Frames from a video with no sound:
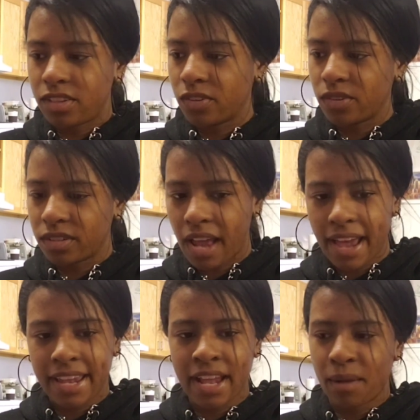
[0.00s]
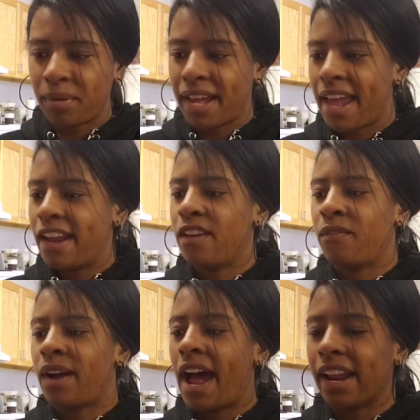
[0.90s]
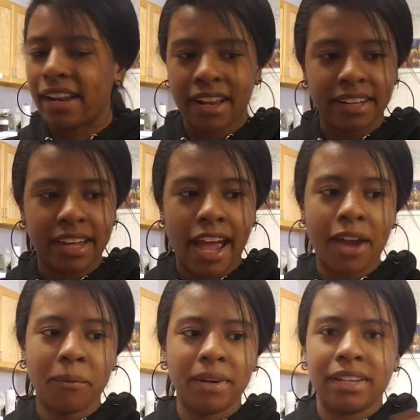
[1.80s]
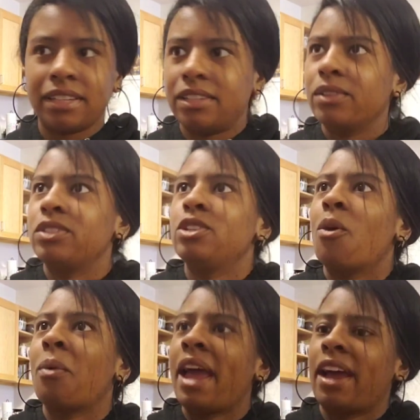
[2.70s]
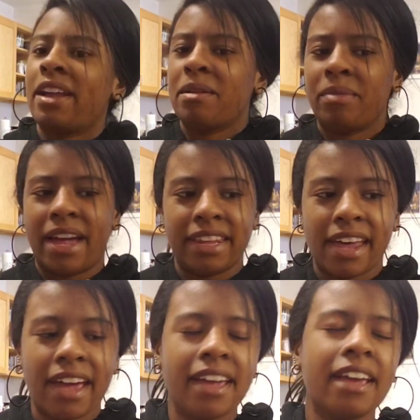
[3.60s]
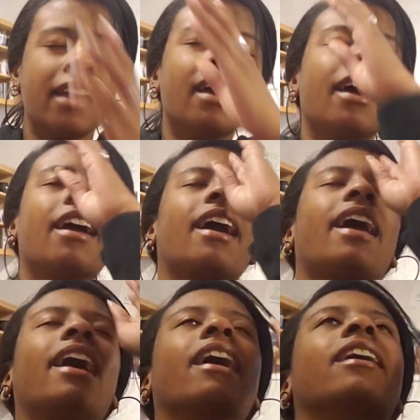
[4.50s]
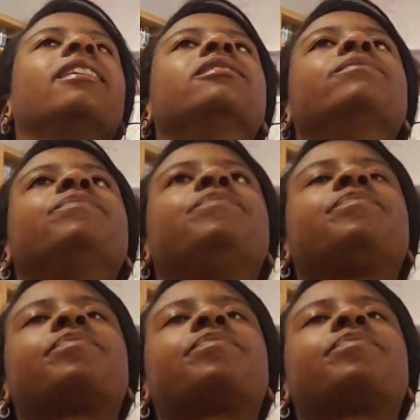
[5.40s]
apply any, but there's no way I can apply that. And